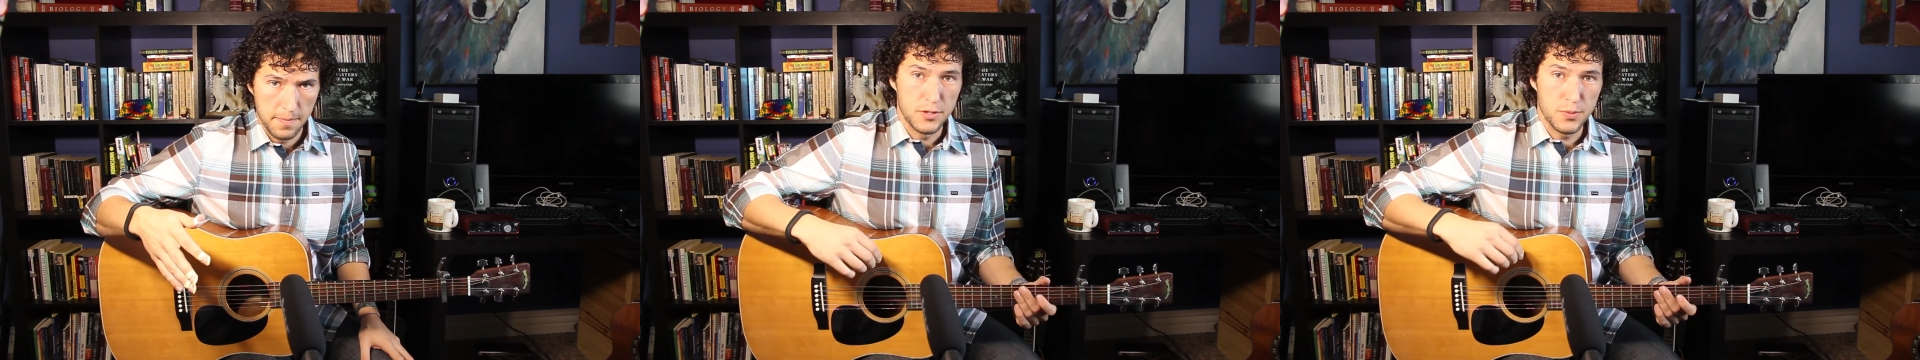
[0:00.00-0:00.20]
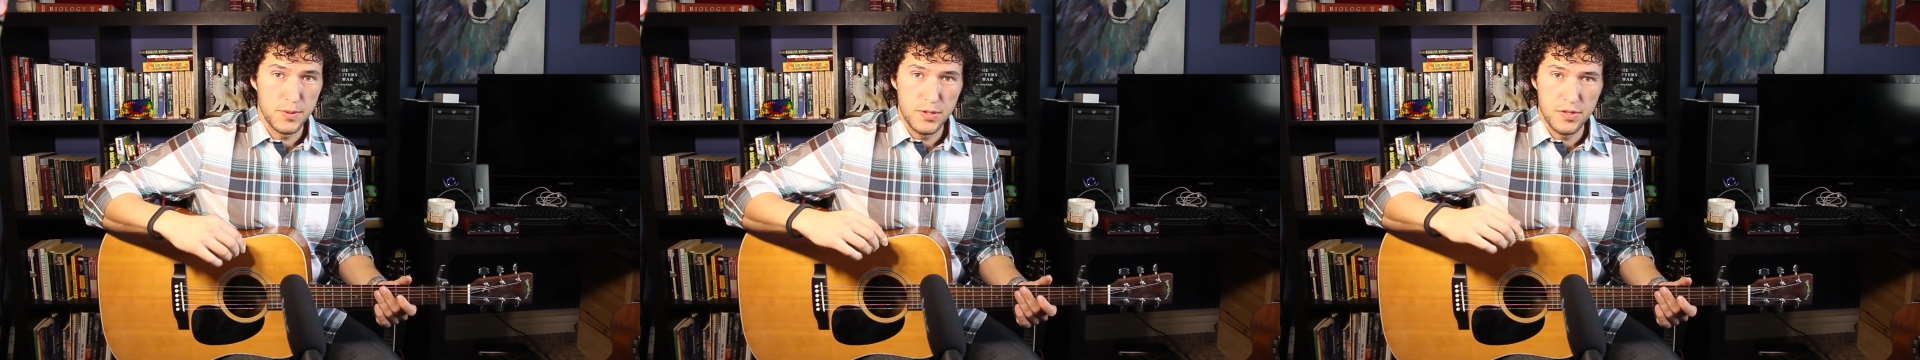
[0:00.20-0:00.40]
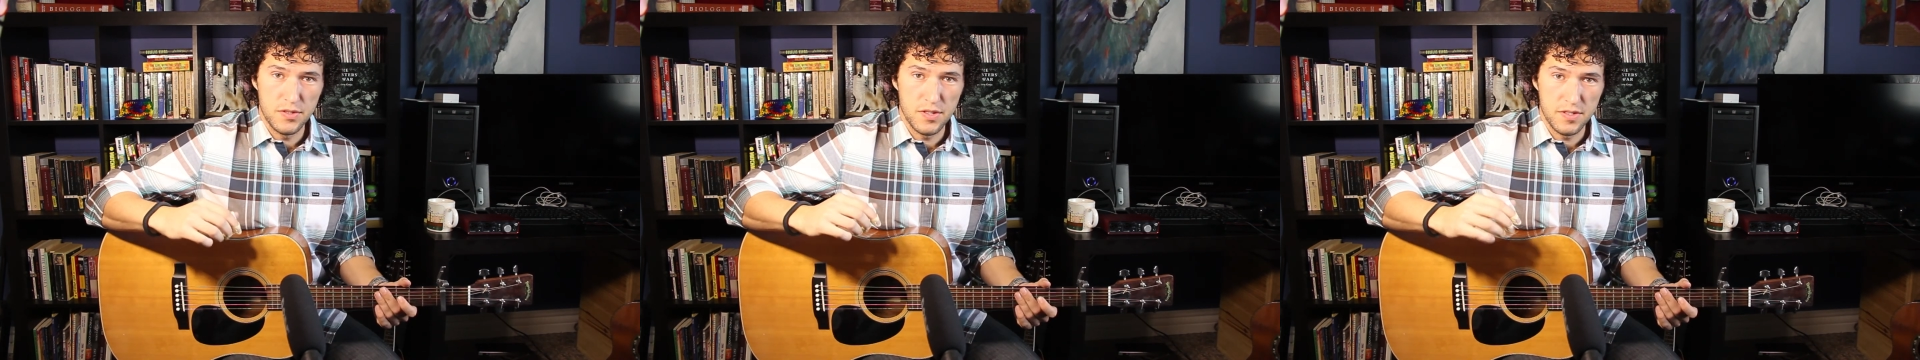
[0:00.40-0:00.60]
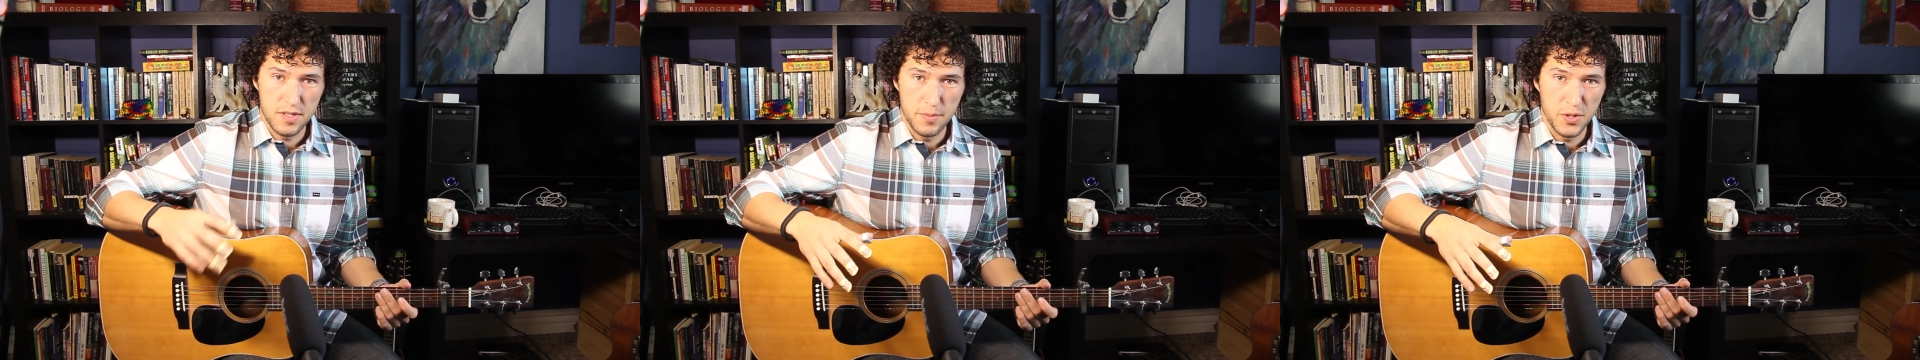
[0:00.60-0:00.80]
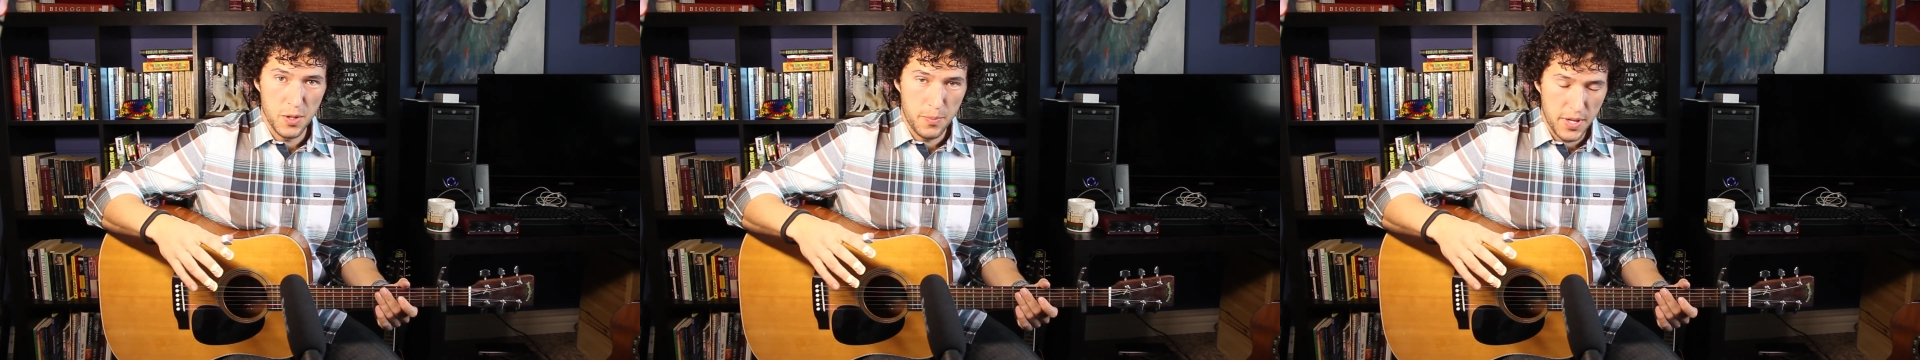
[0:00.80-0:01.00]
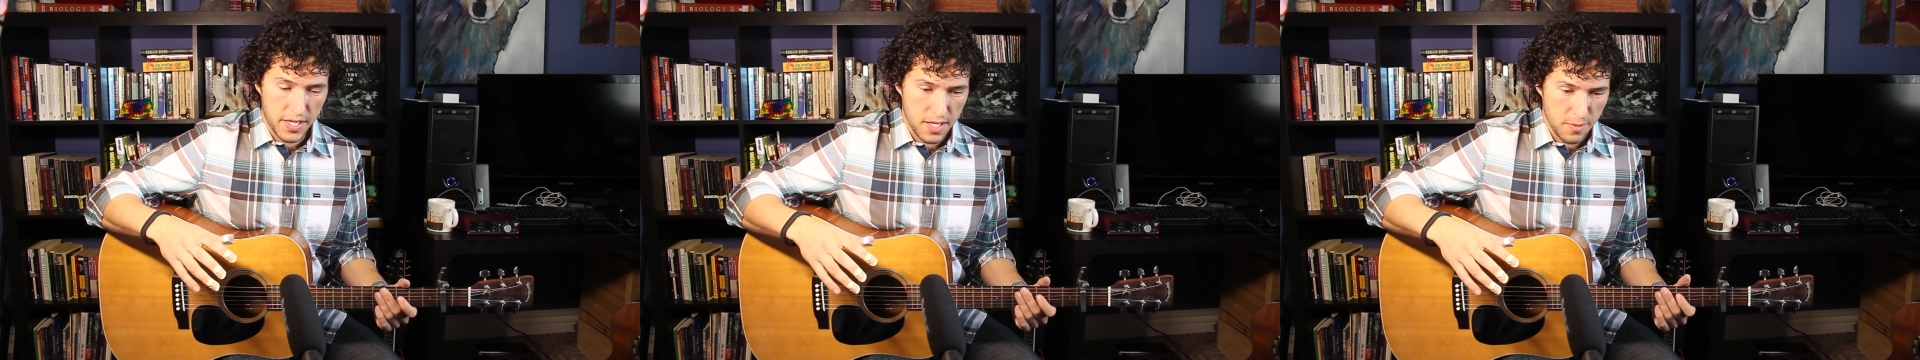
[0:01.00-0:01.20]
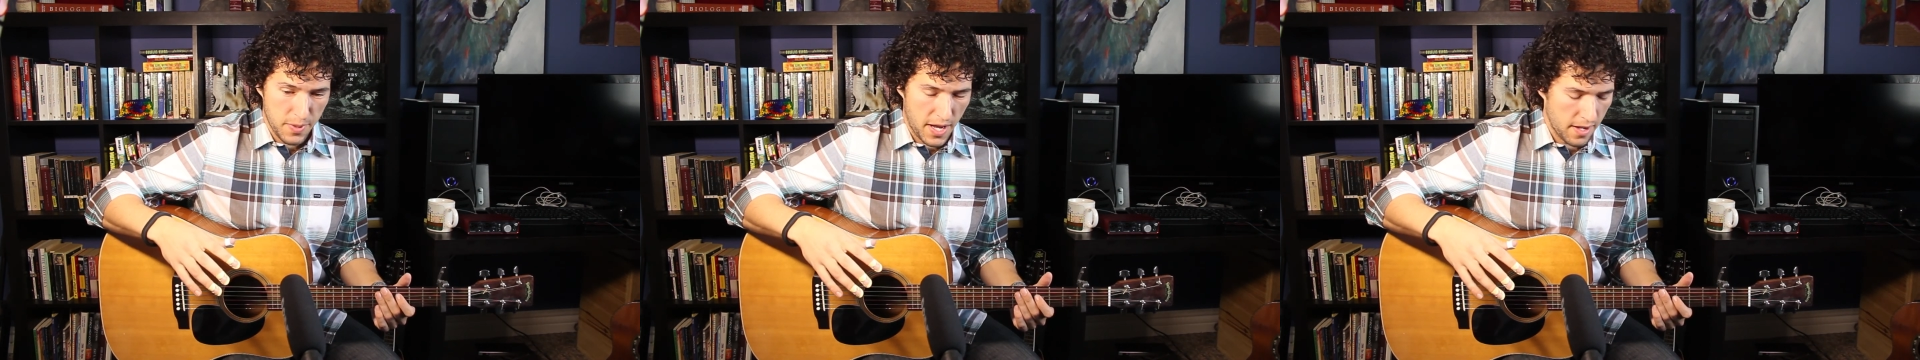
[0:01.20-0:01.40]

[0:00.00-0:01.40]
This one uses a similar picking